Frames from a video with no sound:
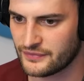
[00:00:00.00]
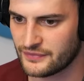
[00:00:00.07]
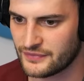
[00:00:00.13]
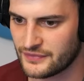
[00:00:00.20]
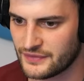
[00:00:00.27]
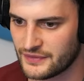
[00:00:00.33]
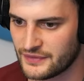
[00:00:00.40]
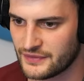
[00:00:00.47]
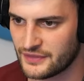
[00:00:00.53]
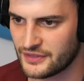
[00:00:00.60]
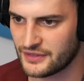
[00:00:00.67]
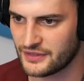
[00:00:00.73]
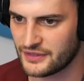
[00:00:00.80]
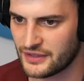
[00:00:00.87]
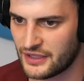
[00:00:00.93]
Less than
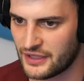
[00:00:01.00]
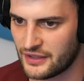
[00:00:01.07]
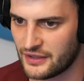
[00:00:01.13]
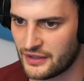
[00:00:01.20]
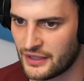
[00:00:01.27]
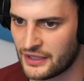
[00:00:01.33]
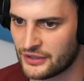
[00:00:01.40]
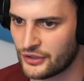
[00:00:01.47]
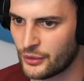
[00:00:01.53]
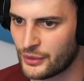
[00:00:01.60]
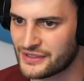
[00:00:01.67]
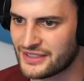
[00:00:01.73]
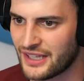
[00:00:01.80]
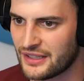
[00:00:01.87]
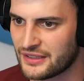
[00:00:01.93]
three. I don't know
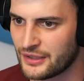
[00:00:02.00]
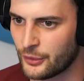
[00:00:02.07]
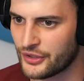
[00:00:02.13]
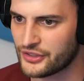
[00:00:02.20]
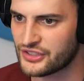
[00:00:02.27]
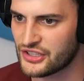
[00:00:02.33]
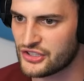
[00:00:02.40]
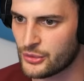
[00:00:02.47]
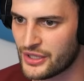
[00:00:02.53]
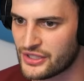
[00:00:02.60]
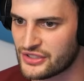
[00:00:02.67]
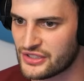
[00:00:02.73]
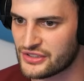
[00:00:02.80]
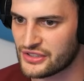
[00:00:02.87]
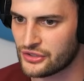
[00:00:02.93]
exactly what the
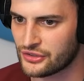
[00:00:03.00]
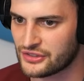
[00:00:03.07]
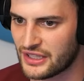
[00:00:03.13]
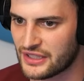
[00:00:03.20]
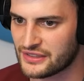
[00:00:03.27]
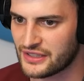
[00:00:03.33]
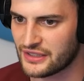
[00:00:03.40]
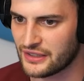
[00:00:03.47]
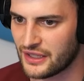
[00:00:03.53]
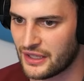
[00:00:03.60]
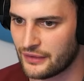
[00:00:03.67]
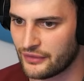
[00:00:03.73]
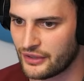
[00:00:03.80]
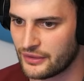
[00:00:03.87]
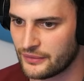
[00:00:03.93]
situation is. He looks like he's in
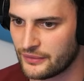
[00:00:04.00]
lava.